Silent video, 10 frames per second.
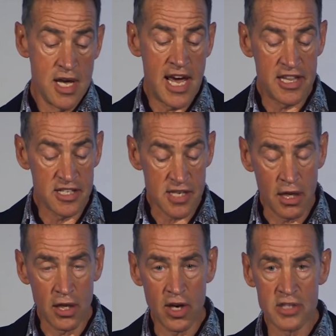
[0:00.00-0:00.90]
And there's a
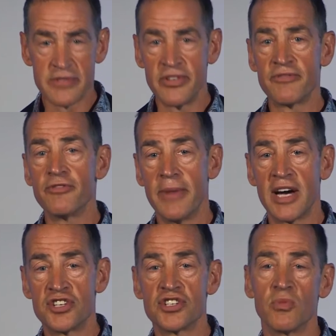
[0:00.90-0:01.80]
lot of
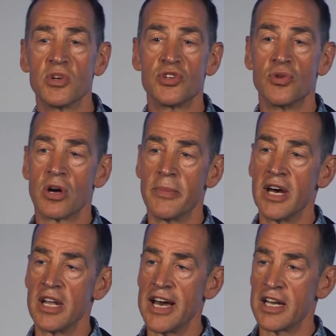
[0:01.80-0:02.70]
information we talk
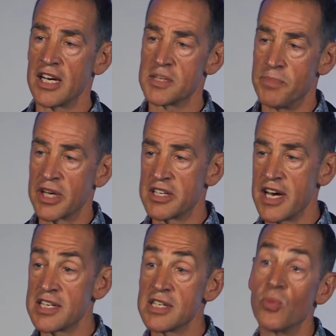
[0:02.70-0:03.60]
about nowadays, big
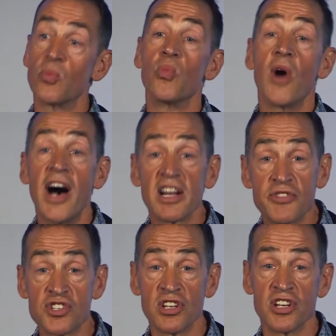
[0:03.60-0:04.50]
data,
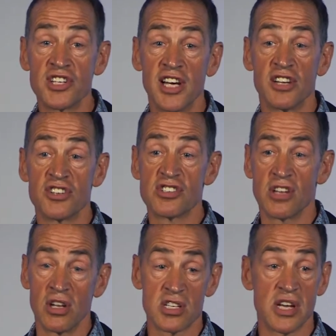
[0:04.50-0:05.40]
artificial intelligence,
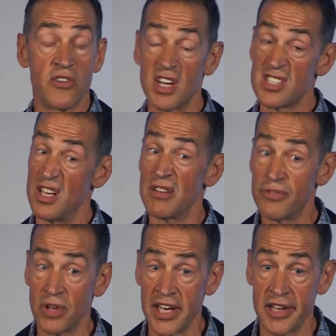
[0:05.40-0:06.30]
a lot of stuff I actually don't
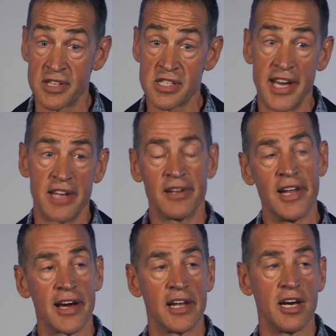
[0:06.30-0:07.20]
fully understand, and
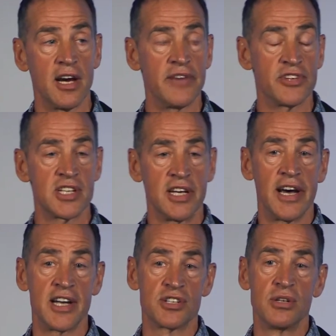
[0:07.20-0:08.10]
luckily I have a
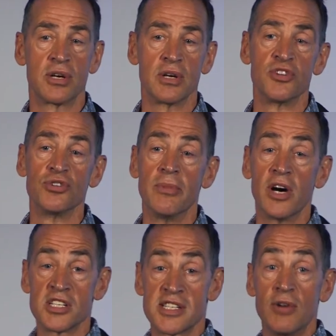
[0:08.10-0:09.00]
teenager who can do
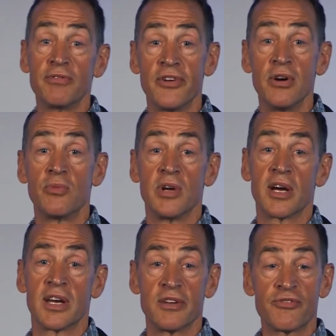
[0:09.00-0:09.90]
my cell phone when
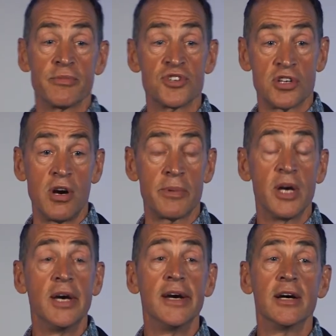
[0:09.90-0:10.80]
I get it from the shop,
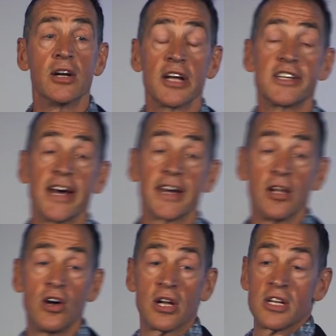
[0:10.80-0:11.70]
and I take it
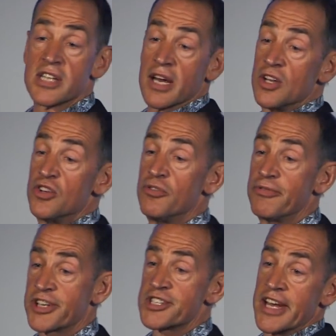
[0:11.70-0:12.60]
along and I say, can you
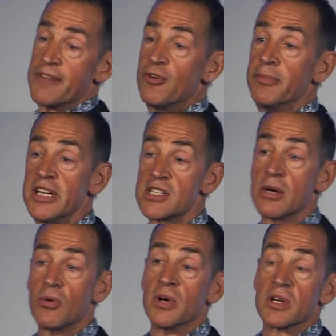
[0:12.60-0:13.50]
fix that for me
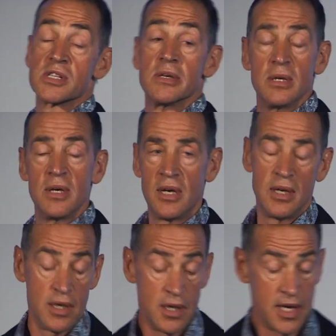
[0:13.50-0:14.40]
so it works?
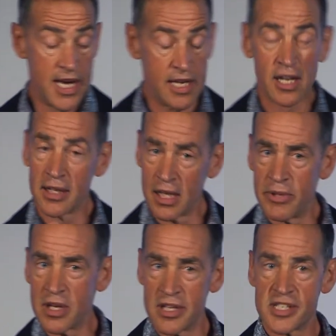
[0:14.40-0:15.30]
And a little
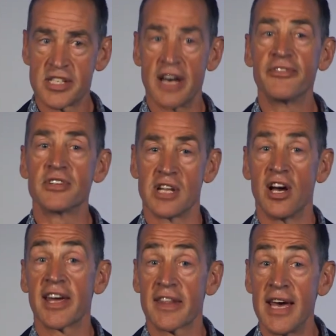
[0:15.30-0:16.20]
bit of this stuff is
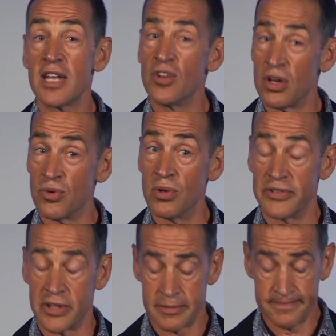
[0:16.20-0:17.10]
like that, not all
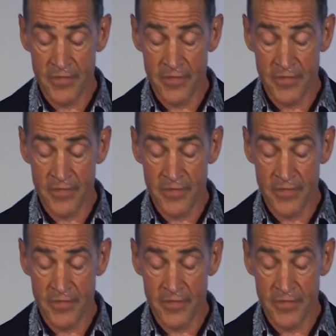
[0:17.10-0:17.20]
of it.